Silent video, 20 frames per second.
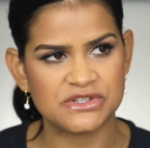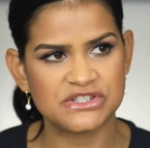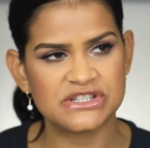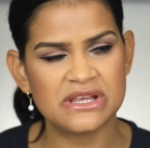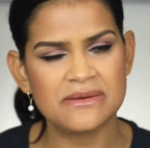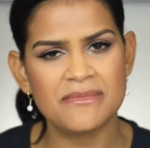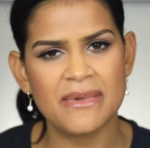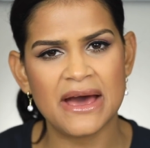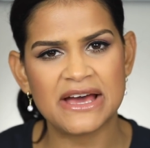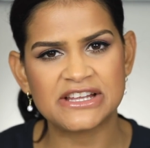just
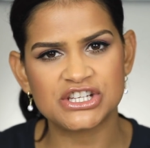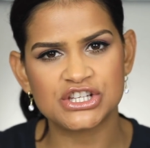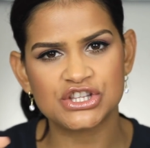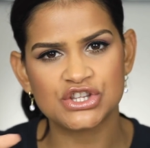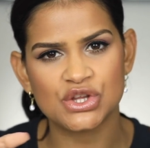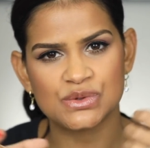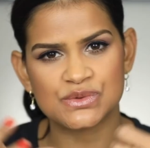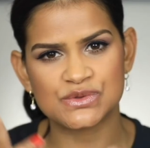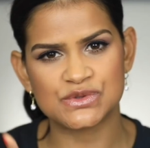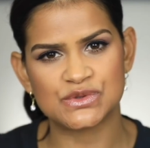imagine
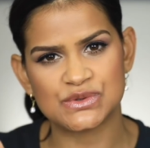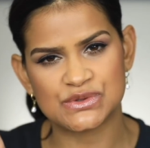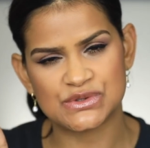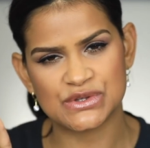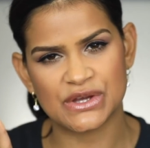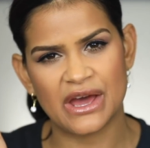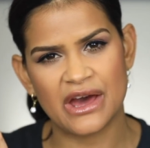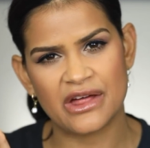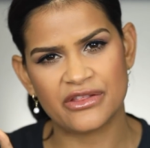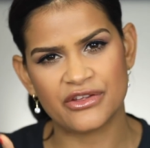those two
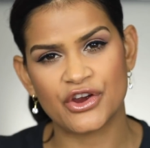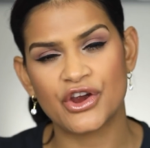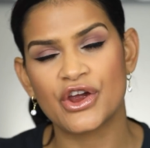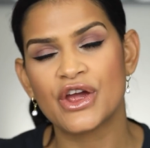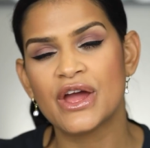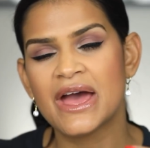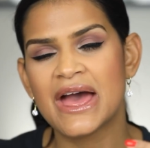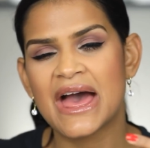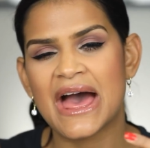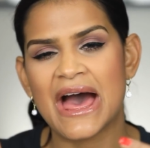together
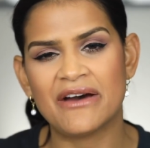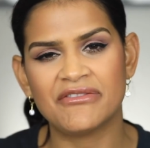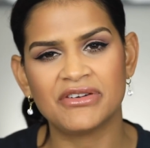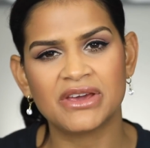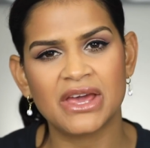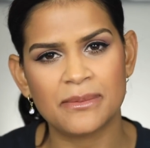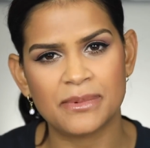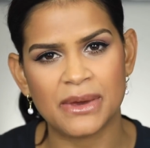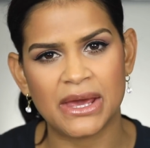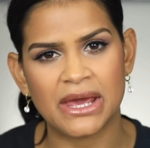
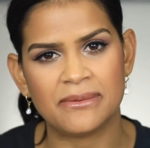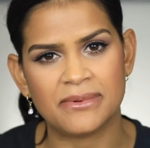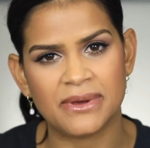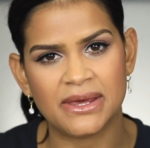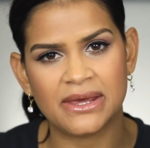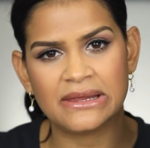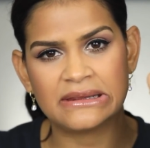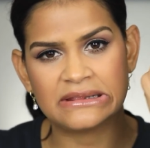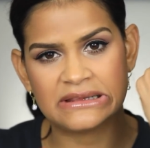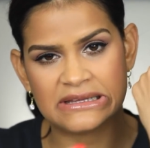having a
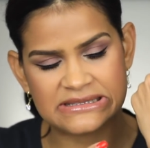baby.